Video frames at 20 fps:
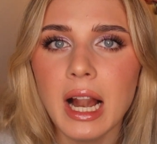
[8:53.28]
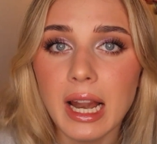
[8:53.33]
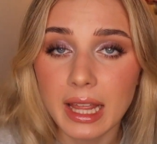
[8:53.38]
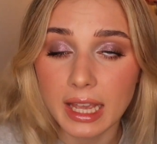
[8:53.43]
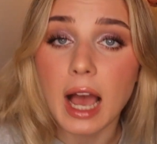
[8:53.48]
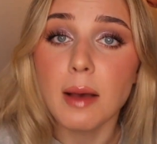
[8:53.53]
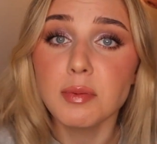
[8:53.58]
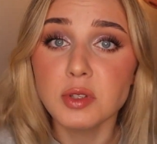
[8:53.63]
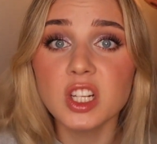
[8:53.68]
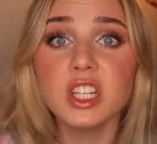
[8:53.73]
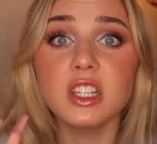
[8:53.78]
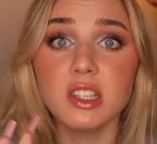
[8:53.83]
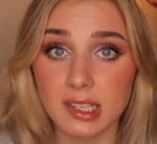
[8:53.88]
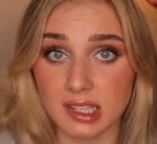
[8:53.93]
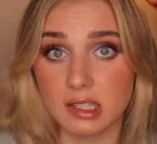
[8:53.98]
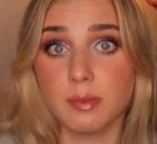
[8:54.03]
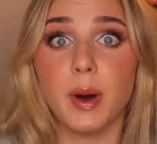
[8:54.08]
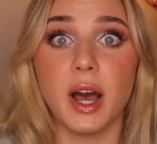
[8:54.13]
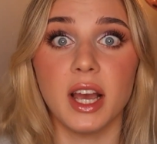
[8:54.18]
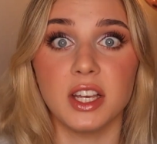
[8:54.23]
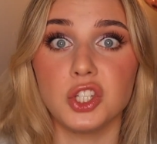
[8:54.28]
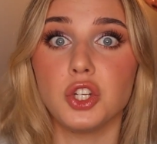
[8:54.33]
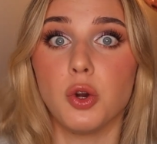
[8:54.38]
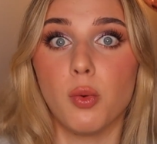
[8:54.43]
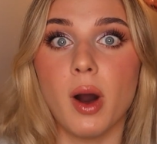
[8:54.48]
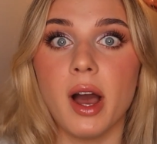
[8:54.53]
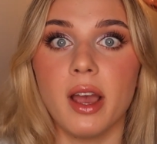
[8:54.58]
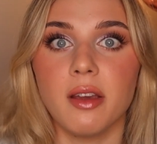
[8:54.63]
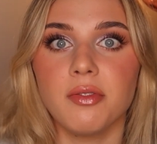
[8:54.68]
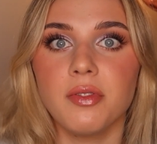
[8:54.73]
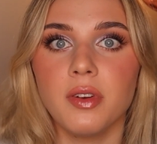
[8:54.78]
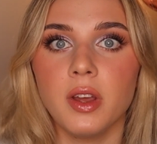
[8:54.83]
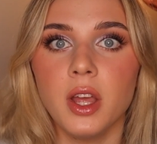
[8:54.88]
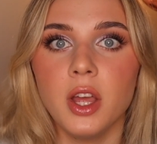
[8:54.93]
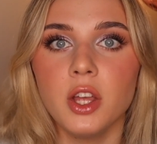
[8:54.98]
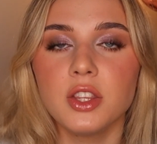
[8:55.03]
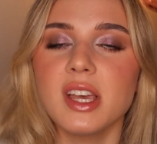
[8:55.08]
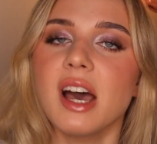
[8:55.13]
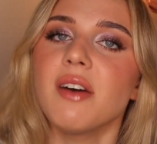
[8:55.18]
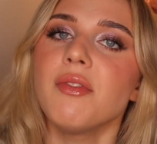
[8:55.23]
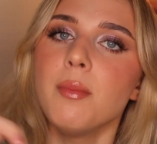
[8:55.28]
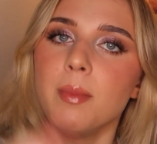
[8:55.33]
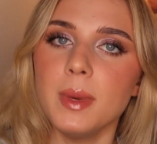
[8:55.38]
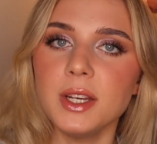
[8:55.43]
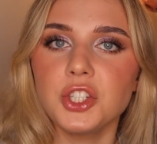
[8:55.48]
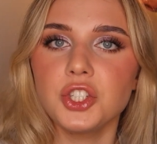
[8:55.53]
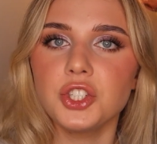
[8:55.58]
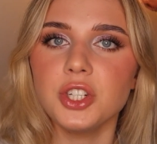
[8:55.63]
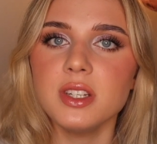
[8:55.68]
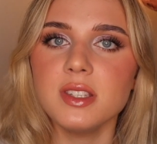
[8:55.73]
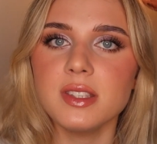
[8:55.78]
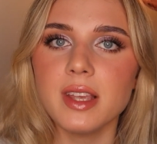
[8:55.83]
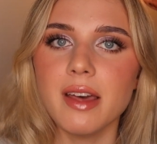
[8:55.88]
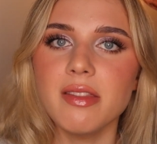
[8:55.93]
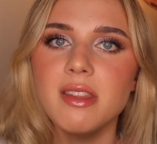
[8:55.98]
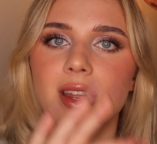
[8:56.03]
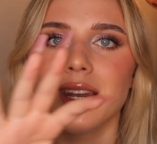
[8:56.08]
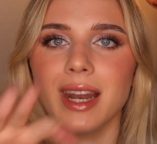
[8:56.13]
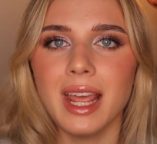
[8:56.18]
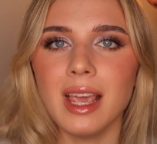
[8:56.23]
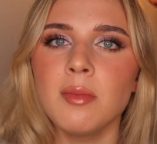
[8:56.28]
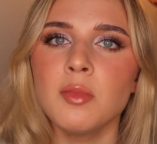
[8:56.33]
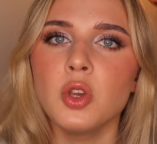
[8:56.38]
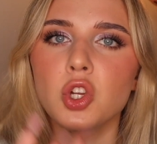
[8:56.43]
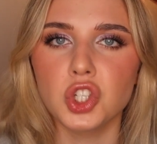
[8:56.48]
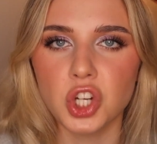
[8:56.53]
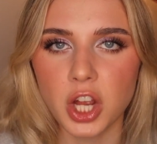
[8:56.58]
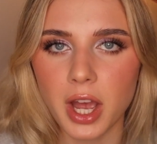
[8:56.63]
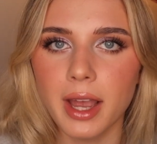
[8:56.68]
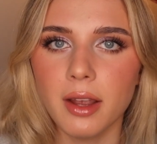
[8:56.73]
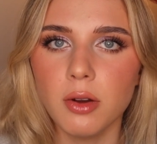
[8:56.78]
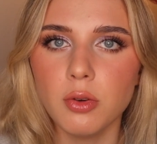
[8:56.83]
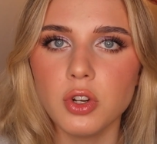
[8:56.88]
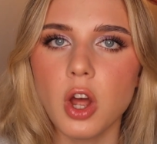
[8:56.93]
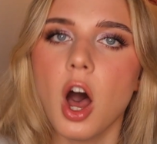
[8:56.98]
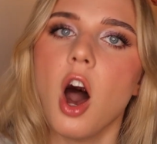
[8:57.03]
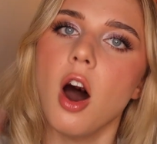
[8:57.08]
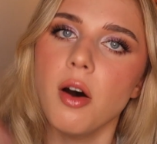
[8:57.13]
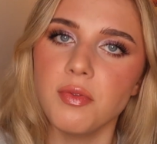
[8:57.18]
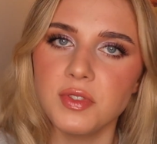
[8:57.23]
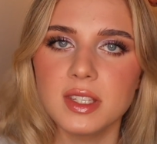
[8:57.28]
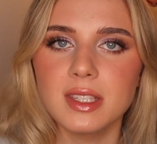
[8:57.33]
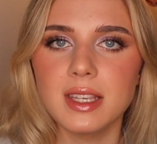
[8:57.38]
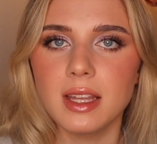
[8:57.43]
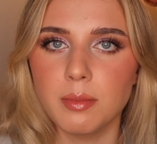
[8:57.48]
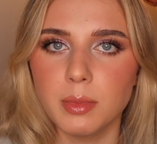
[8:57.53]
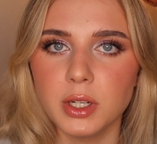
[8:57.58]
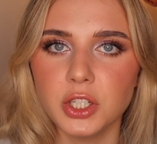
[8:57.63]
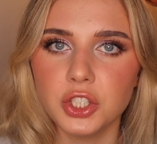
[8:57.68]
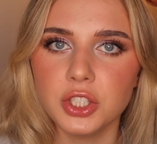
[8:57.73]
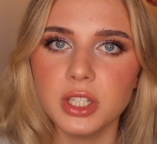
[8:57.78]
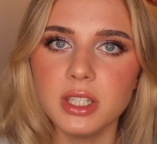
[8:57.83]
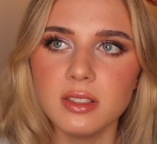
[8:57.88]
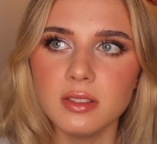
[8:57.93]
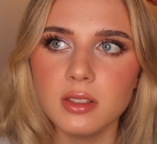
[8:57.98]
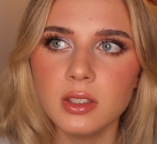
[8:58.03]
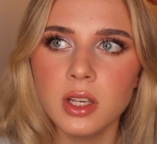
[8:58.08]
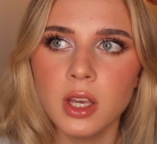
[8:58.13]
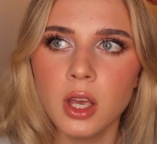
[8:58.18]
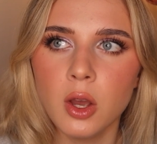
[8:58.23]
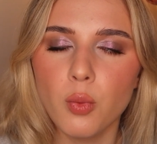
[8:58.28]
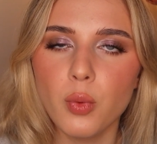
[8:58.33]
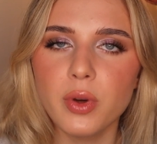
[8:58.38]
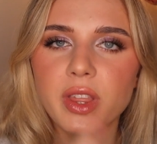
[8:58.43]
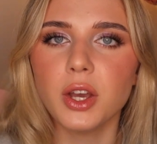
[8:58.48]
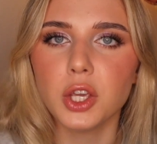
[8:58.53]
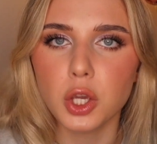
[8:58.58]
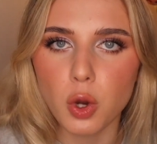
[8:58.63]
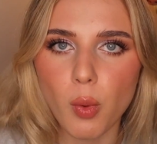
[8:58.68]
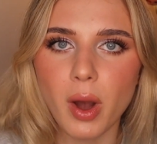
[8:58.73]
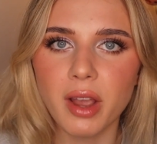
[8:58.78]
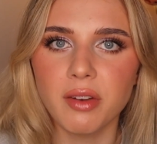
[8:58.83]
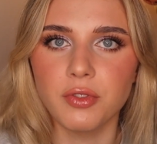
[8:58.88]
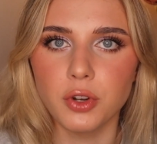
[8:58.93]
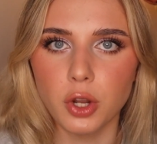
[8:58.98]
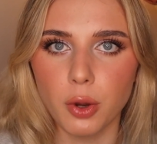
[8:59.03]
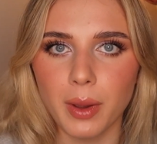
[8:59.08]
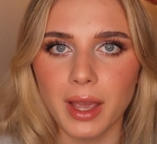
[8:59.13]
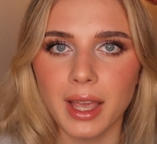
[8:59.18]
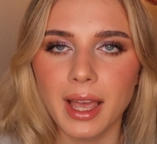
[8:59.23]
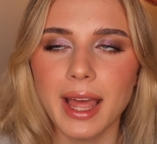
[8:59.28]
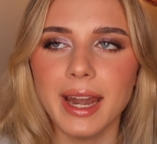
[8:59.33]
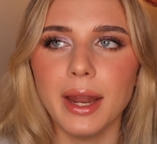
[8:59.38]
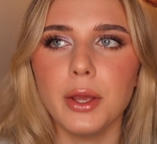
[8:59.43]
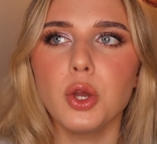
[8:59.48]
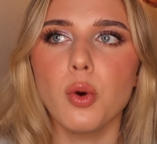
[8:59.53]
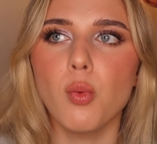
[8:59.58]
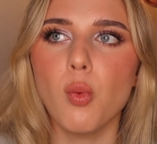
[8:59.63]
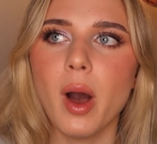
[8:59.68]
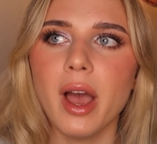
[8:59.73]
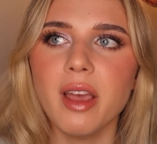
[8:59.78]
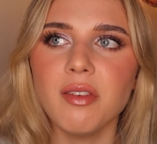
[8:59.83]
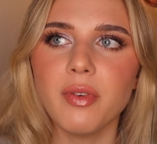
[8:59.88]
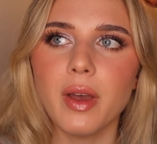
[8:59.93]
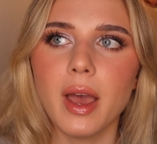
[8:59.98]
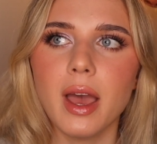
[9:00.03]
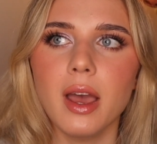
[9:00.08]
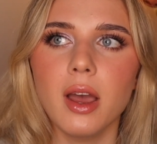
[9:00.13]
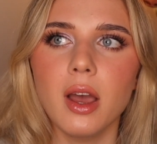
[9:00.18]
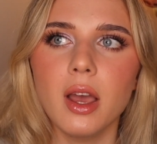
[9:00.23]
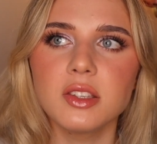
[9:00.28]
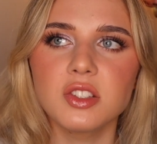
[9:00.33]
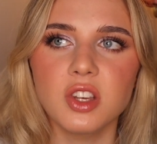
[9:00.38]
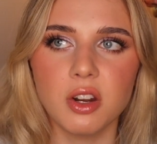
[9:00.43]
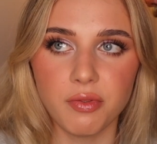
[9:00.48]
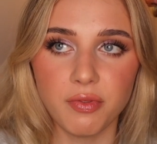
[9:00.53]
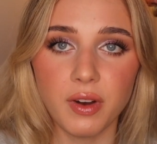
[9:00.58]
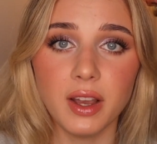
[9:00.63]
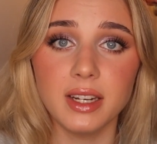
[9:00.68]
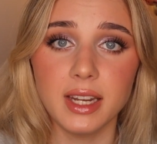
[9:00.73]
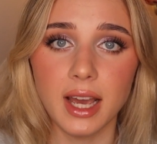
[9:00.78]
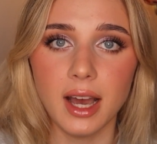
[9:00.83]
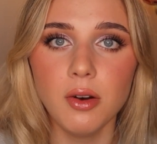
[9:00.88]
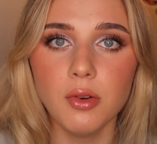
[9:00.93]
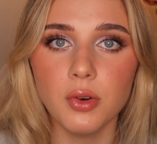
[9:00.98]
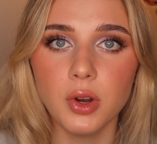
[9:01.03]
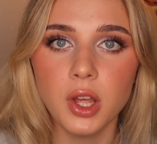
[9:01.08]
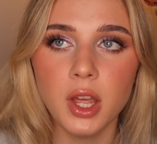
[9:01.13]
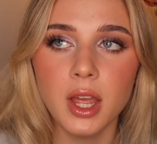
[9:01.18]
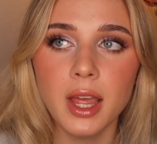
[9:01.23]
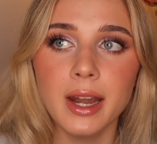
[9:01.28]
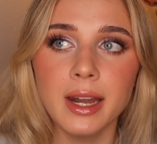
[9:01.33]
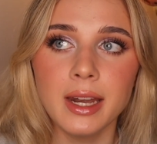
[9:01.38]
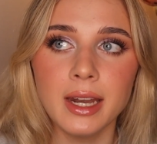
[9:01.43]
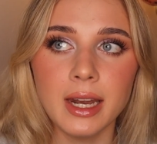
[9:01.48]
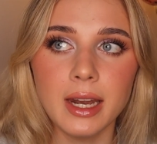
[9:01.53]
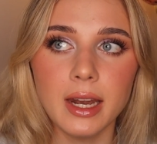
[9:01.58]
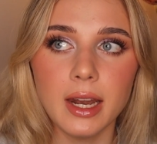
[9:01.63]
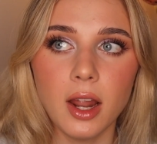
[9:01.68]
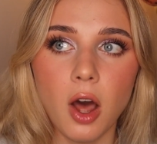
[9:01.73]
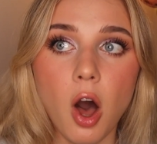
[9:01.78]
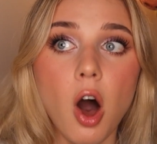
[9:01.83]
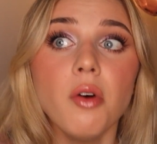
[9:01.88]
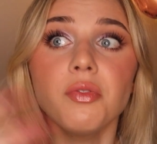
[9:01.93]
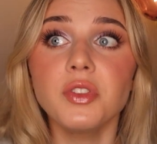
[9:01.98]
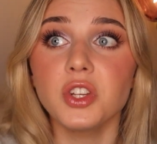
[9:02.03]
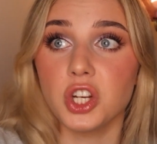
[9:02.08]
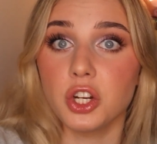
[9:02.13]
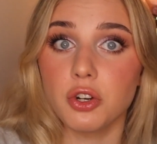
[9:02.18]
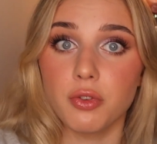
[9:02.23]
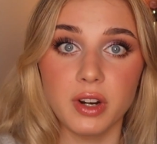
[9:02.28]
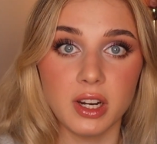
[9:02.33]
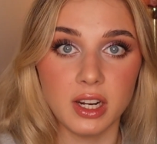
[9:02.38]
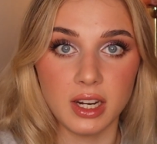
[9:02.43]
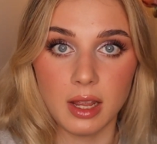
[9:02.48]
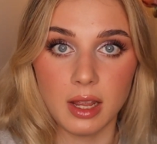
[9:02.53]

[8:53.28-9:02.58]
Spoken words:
Like, absolutely despise your wife to have a mistress and then name your child after said mistress without your wife knowing. And now your wife is gonna find out after she had already